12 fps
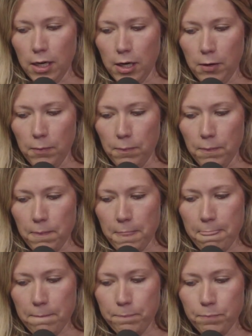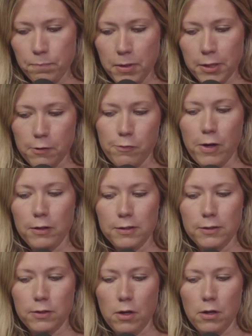the felt
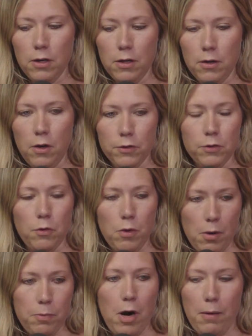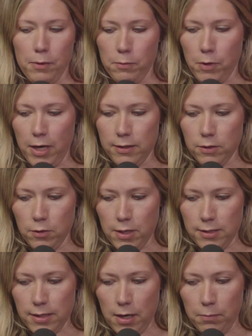is also a problem, right? So
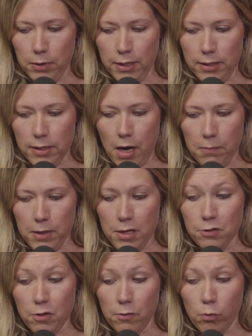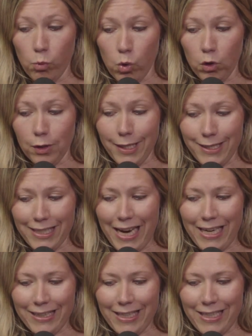they say a blended combination of wool and
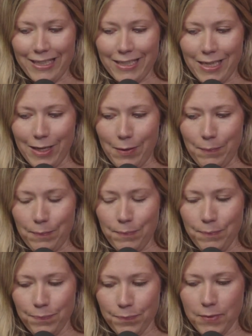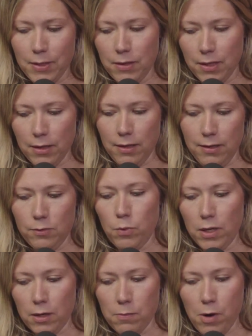nylon is
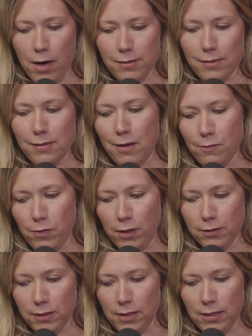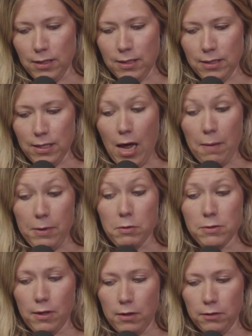what comprises that felt, and it cannot be
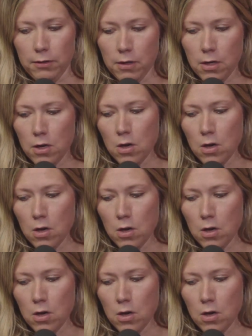recycled.